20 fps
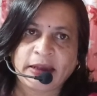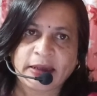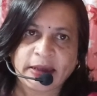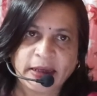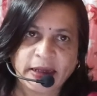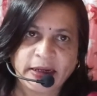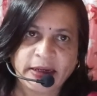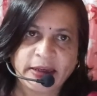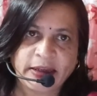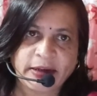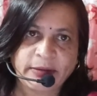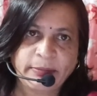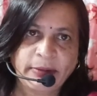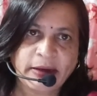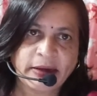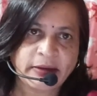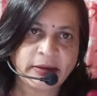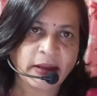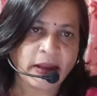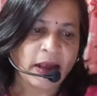Can here
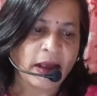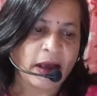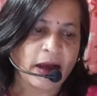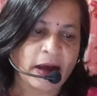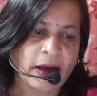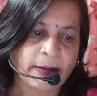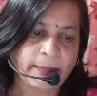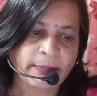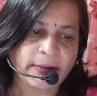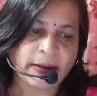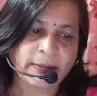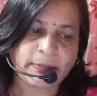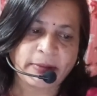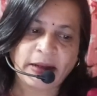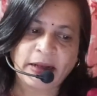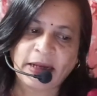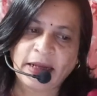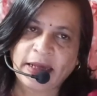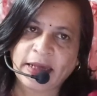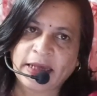means I am
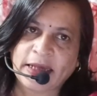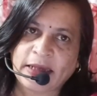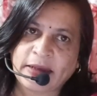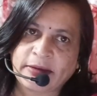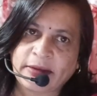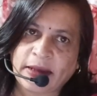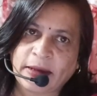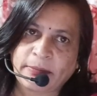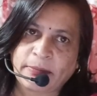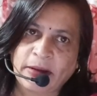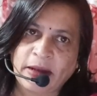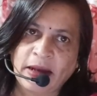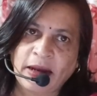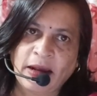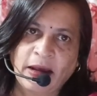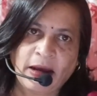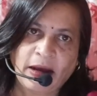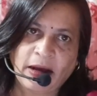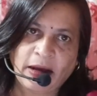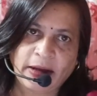able, is
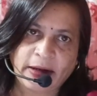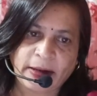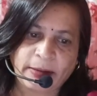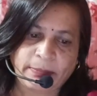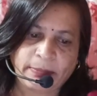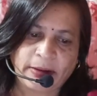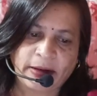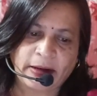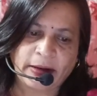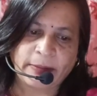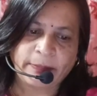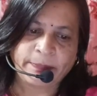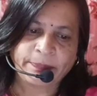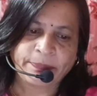able, are able.